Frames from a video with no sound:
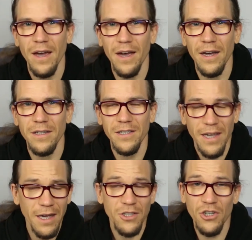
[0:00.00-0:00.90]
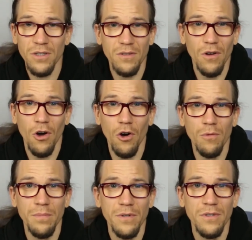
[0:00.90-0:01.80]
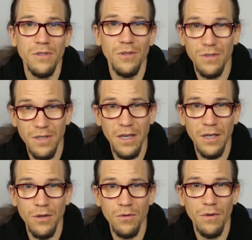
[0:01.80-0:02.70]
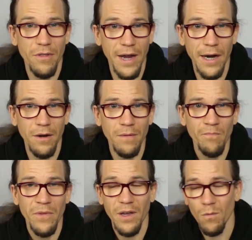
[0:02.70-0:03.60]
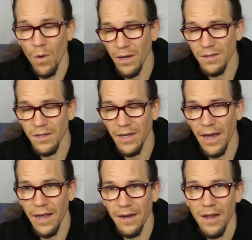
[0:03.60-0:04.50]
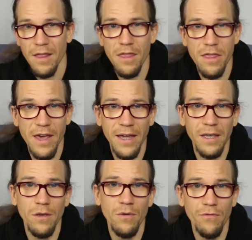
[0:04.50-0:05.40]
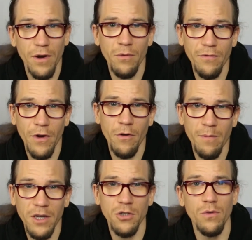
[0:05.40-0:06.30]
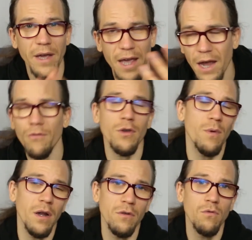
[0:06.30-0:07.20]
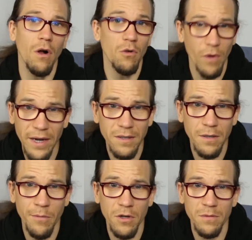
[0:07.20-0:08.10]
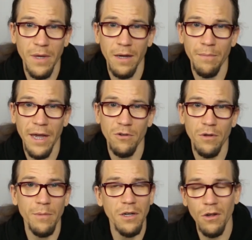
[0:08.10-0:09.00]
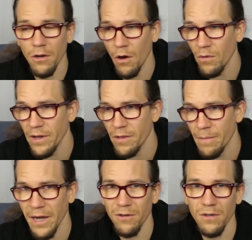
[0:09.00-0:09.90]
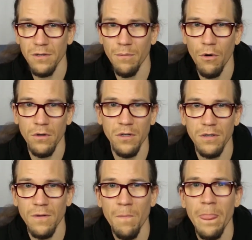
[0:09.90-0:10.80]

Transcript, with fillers: And yeah, I just hope to see you there once again thank you very, very much to everyone who already supports me and Patreon, but not only the Patreon supporters.